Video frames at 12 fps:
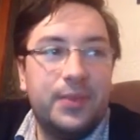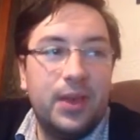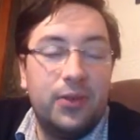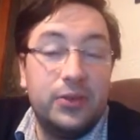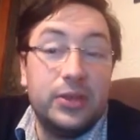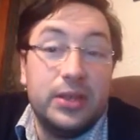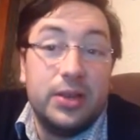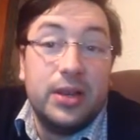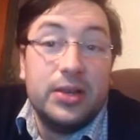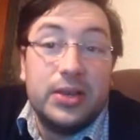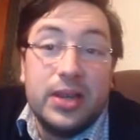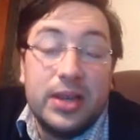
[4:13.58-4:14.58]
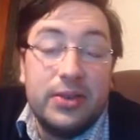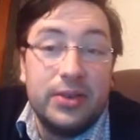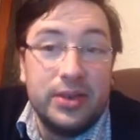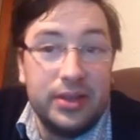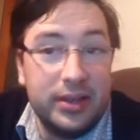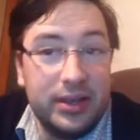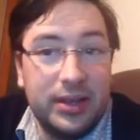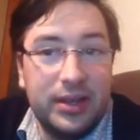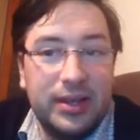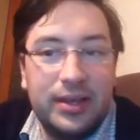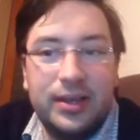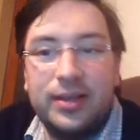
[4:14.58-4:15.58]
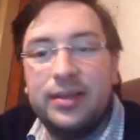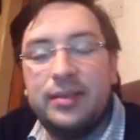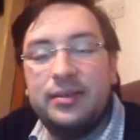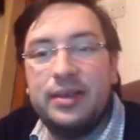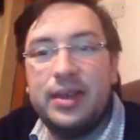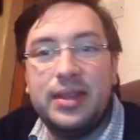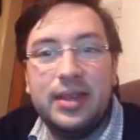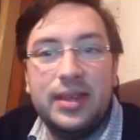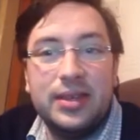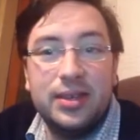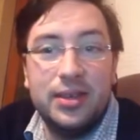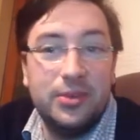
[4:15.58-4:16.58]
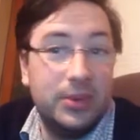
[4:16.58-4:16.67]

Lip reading: Obviously, us here in the EU,